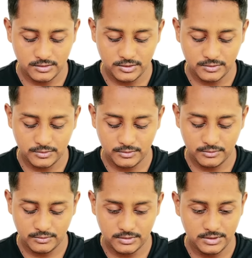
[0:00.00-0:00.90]

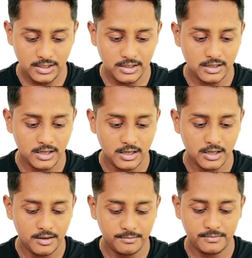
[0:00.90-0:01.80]
to dig
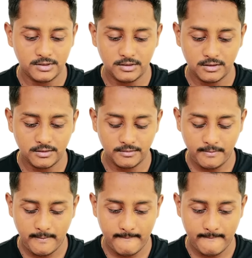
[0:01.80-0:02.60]
up the